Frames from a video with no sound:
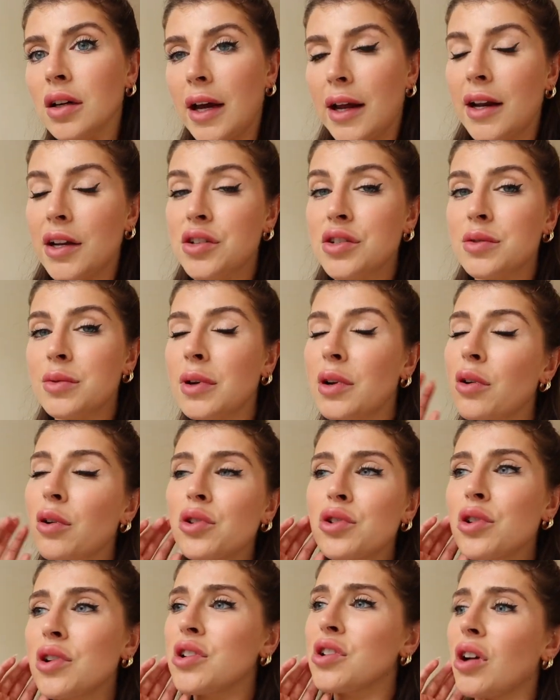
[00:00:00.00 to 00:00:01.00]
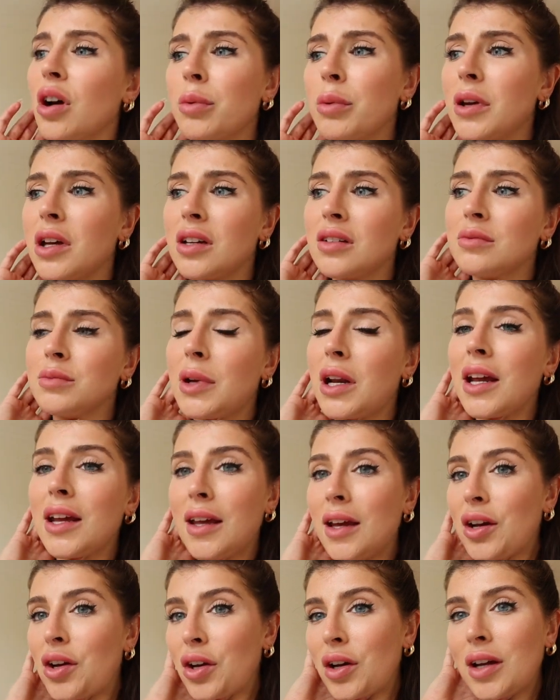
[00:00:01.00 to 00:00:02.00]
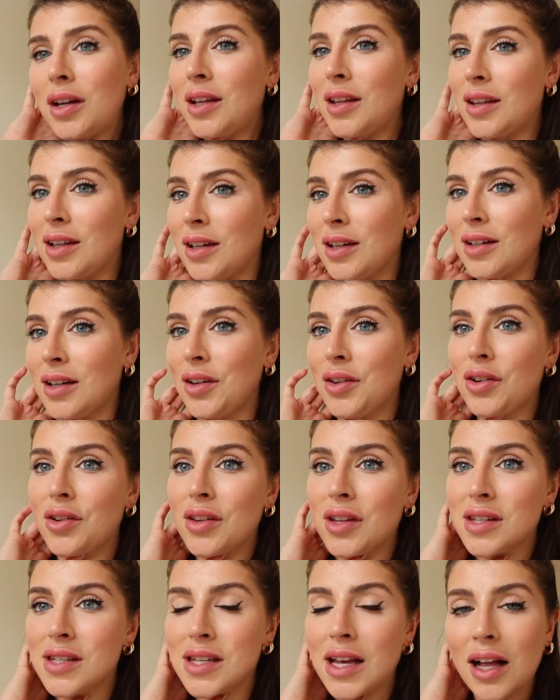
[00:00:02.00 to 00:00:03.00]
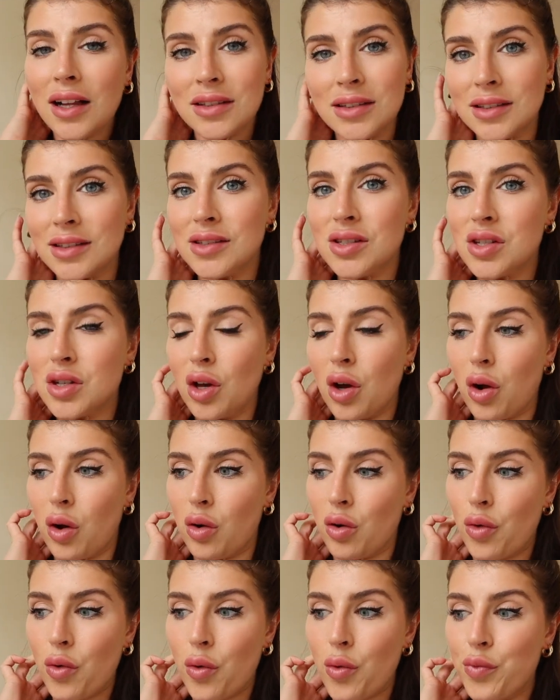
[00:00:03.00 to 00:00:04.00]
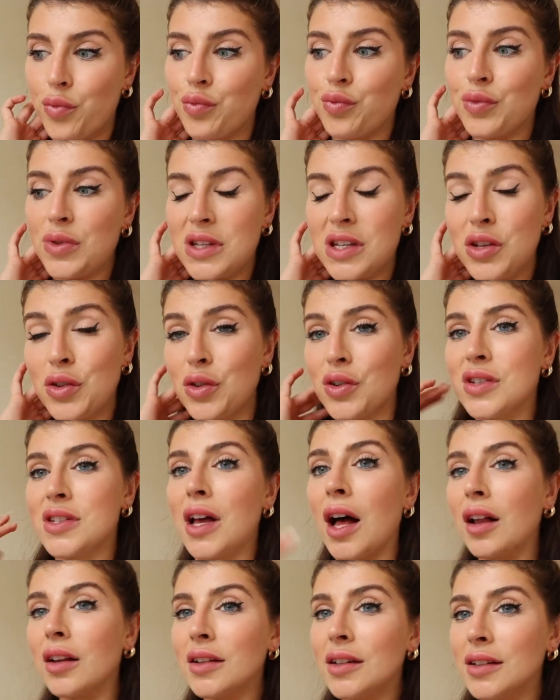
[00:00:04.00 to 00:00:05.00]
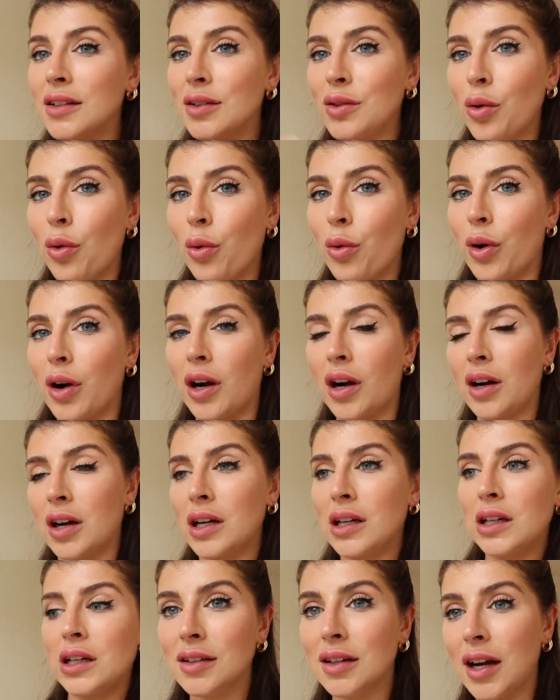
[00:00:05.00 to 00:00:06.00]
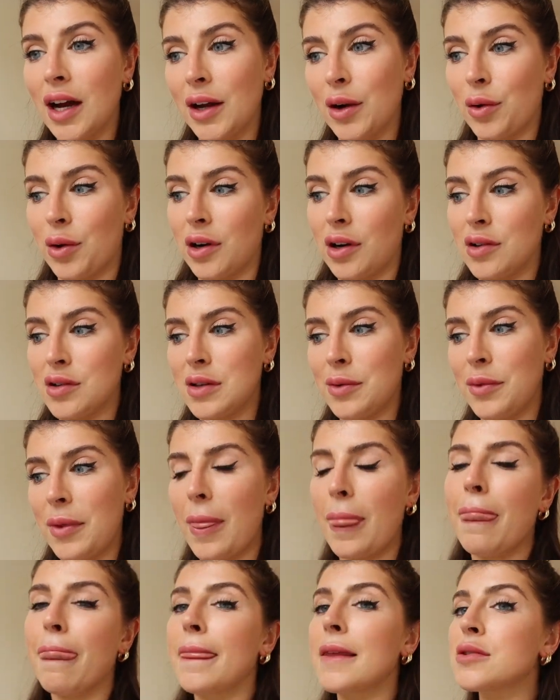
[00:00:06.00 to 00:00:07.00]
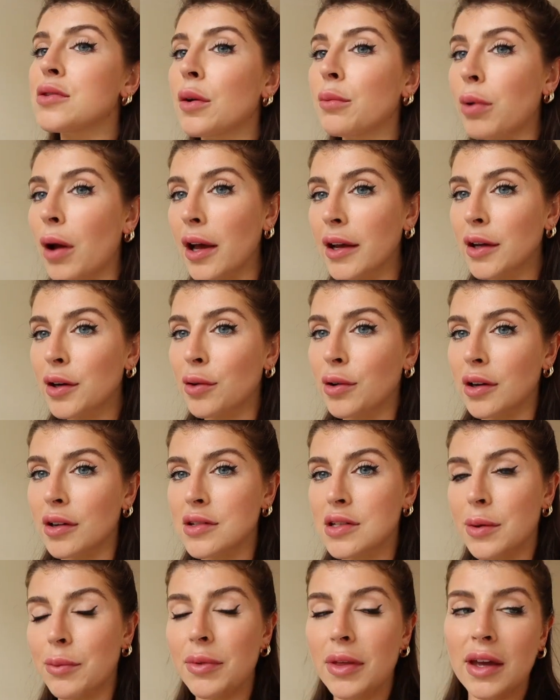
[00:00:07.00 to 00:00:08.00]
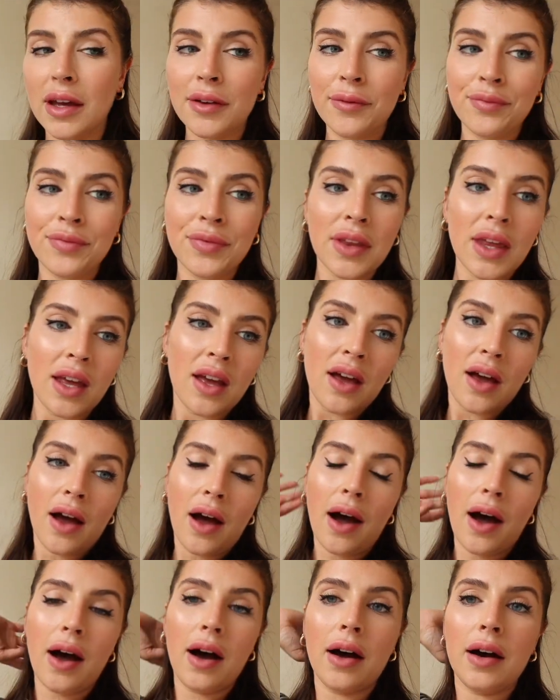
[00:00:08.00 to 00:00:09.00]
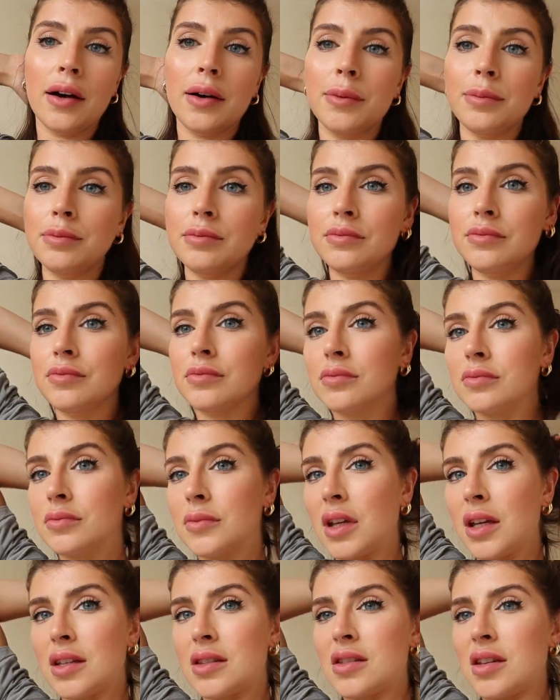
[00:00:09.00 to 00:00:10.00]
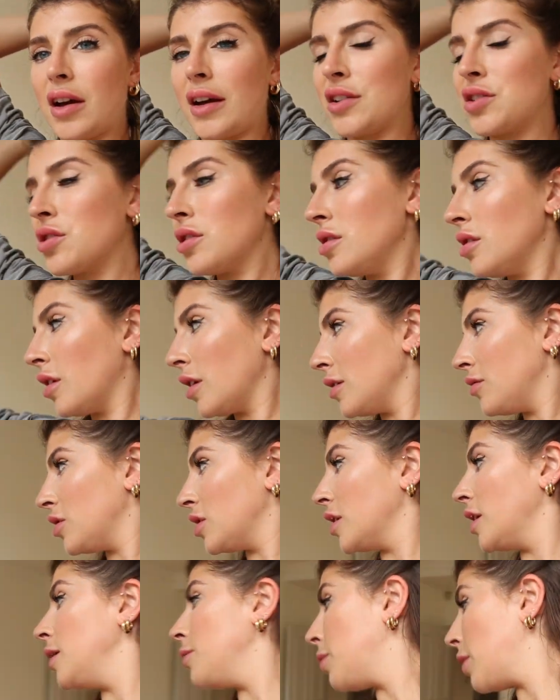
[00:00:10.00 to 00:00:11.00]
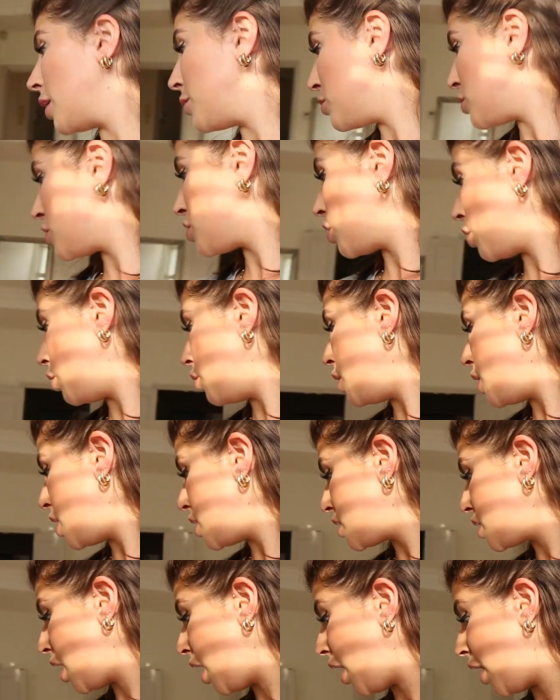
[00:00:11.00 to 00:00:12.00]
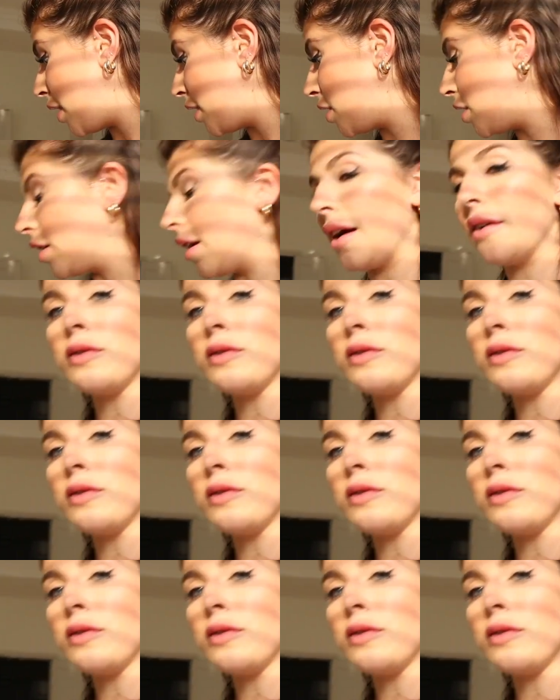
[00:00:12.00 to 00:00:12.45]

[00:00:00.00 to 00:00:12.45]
And I just went grocery shopping, but I can't cook anything other than salad, so it's either salad or I order something. So I'm probably gonna order something. Um, it's actually not even late, but I'm so tired. I